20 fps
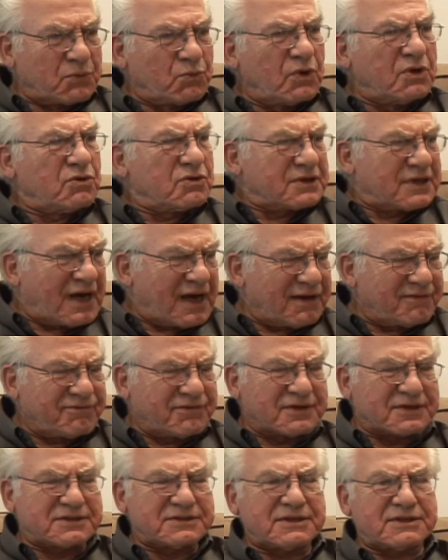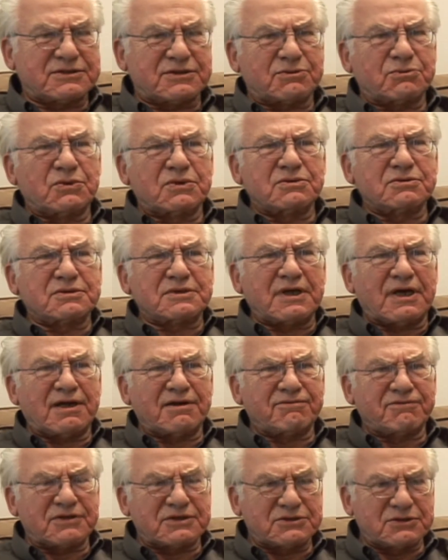Mm. World conflicts, that's it, world
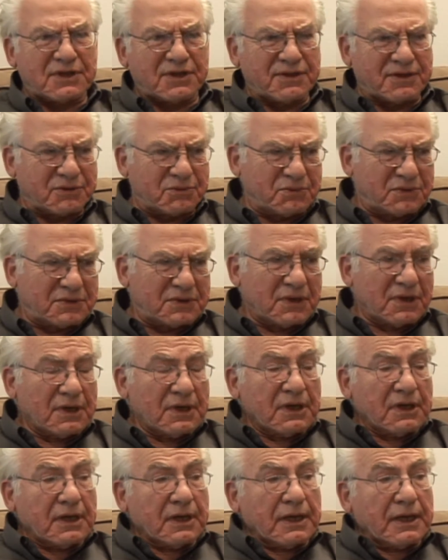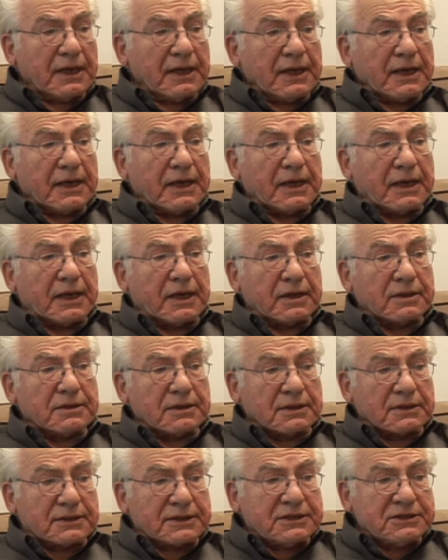conflicts. And
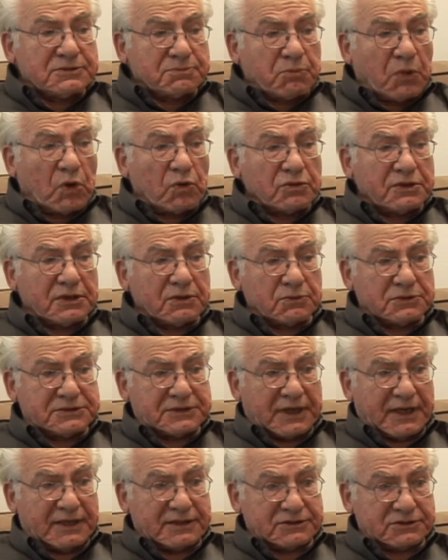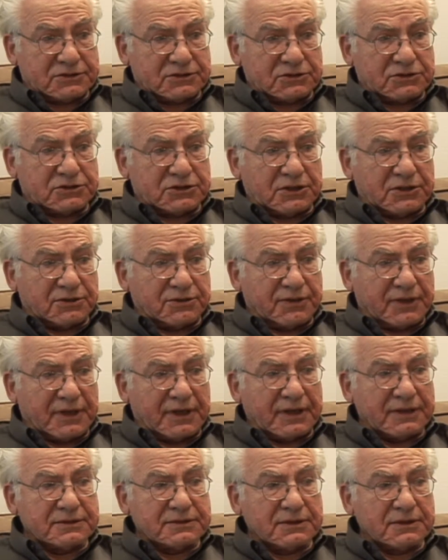Elise Boulding was asked to chair that.
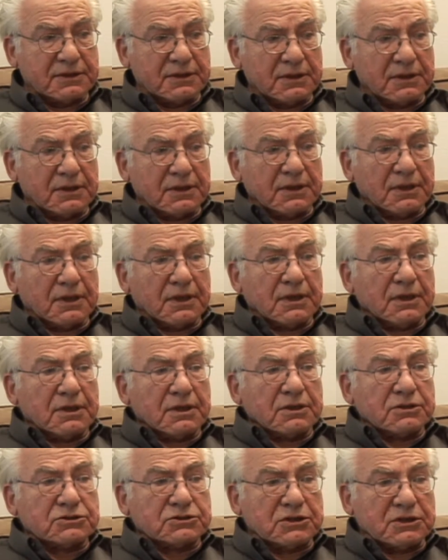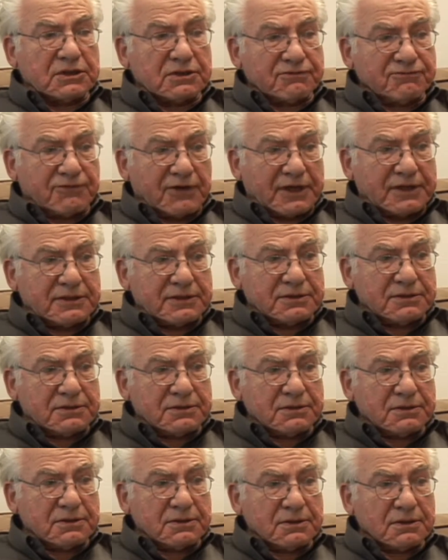Okay. Mm-hmm. She invited
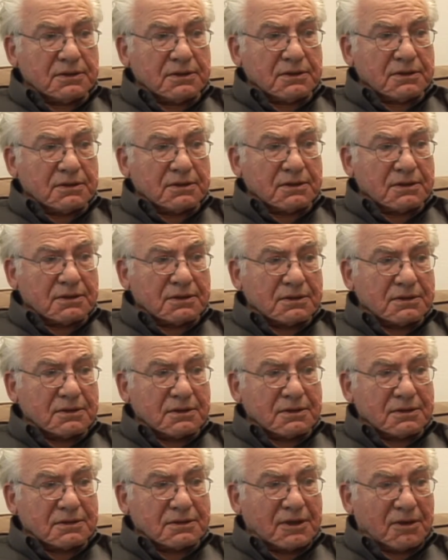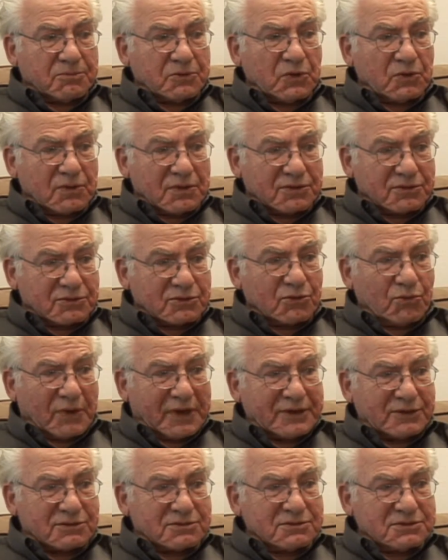a couple of other
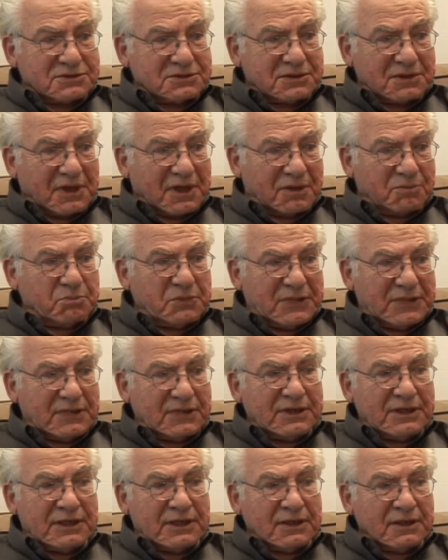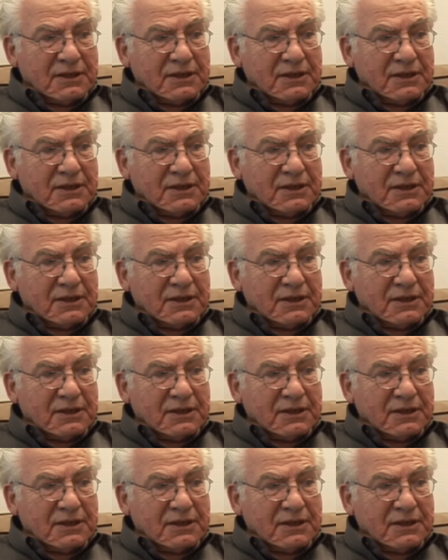Quakers and me.